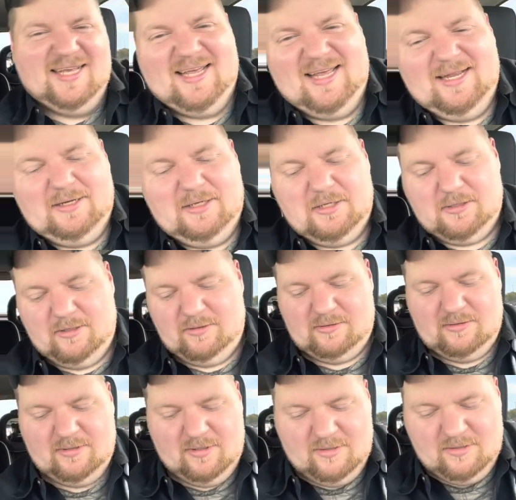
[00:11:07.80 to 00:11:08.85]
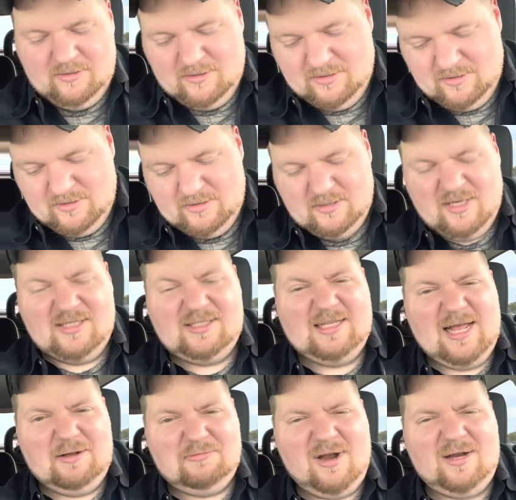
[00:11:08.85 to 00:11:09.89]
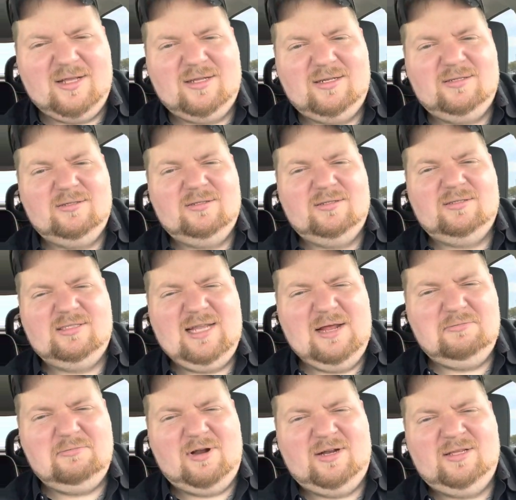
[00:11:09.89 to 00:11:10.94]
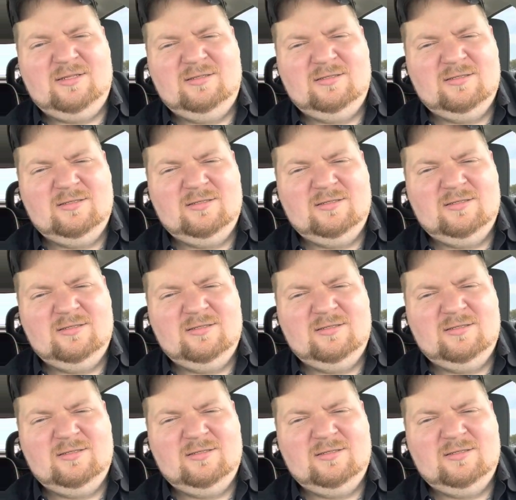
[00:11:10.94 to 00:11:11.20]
And he goes, it's not running. It's not running.